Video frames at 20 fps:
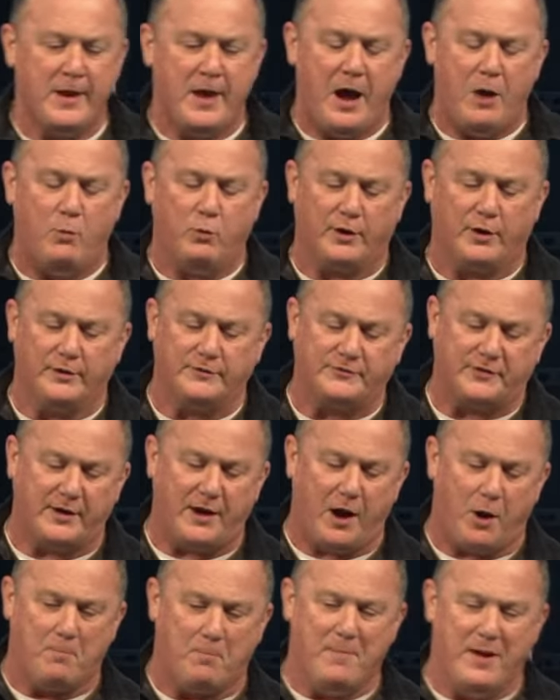We're going to take
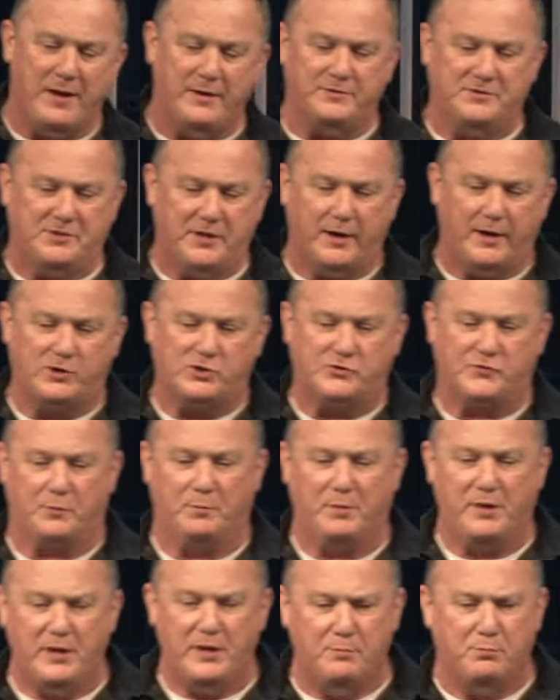our main text from
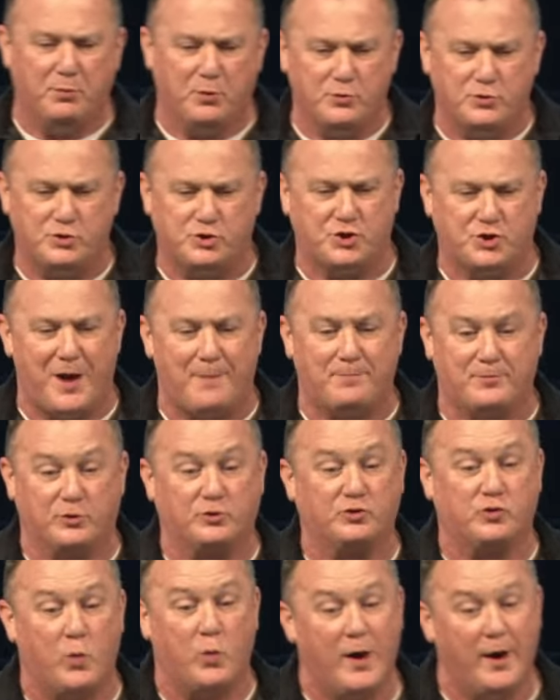Hebrews chapter
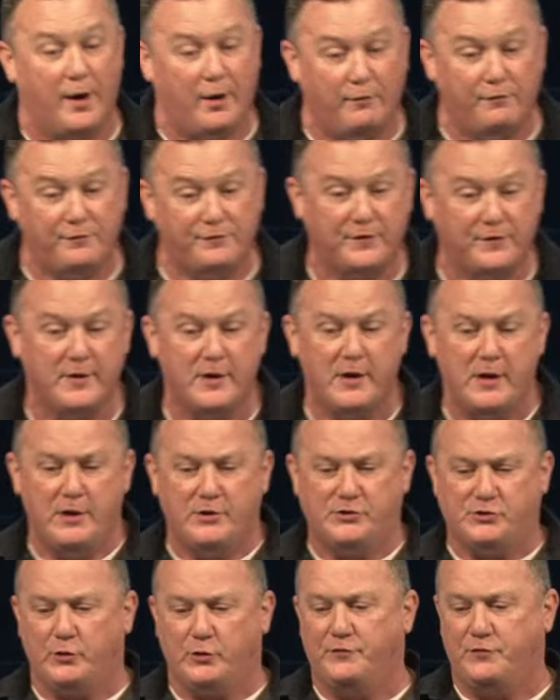12.
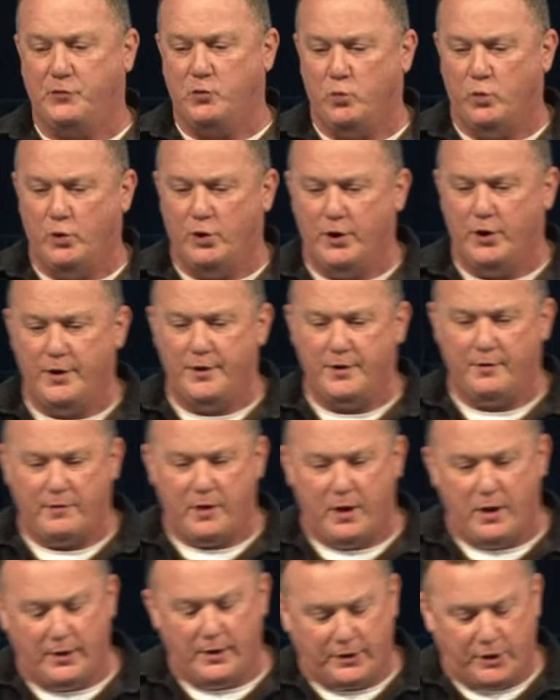So if you
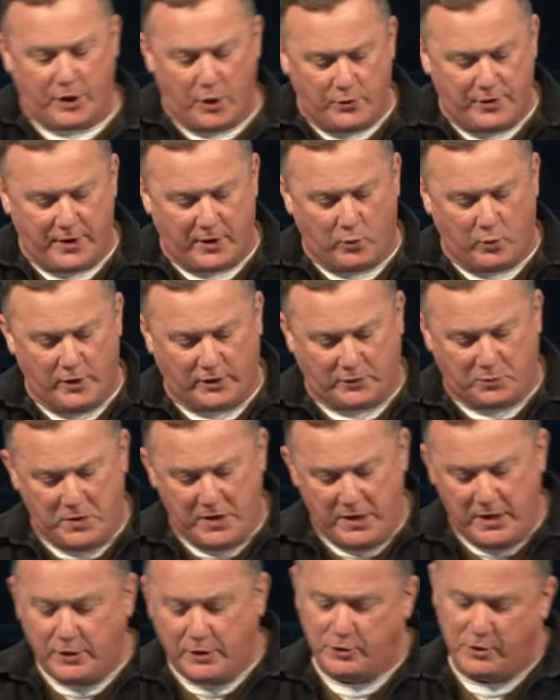would, go there with
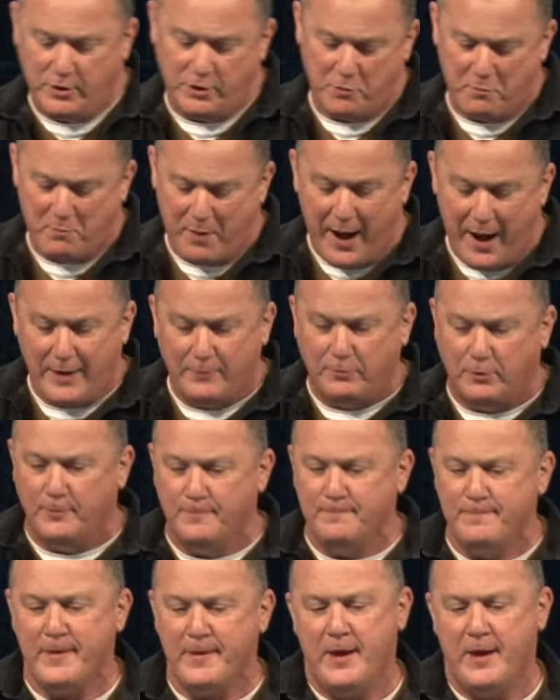me in your Bible.